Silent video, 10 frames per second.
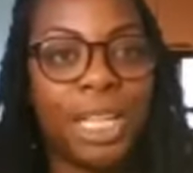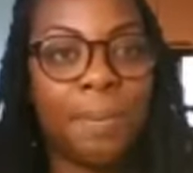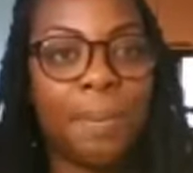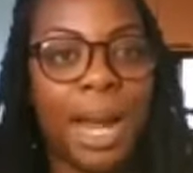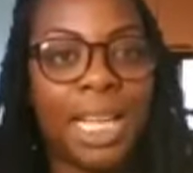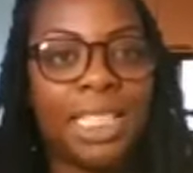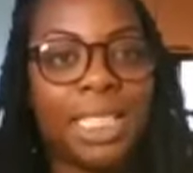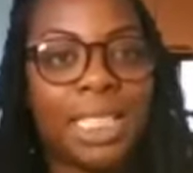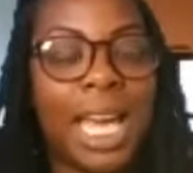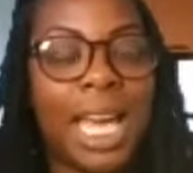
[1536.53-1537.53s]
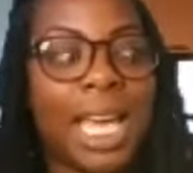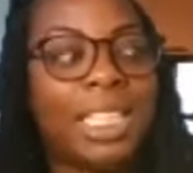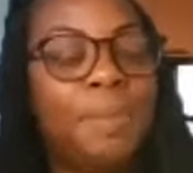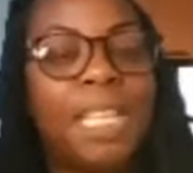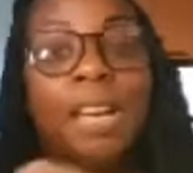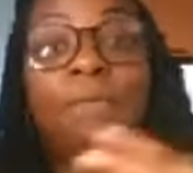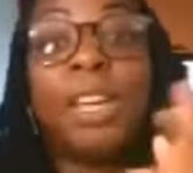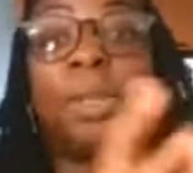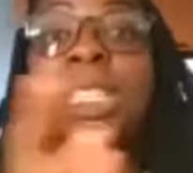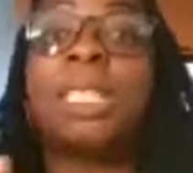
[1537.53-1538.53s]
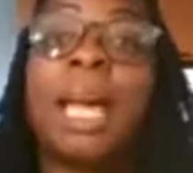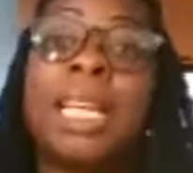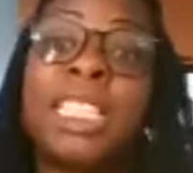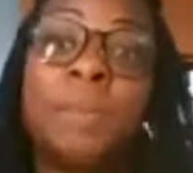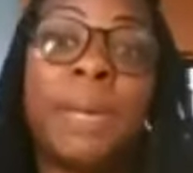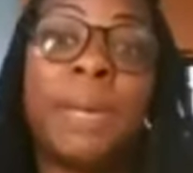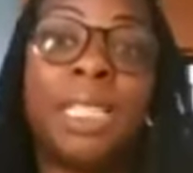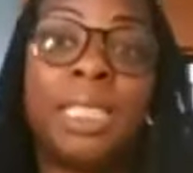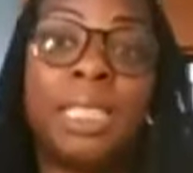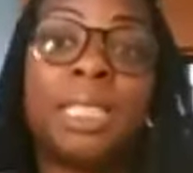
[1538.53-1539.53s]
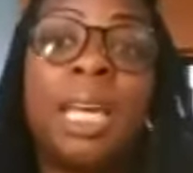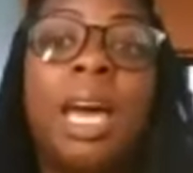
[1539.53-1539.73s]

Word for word: a practice that has become very science-based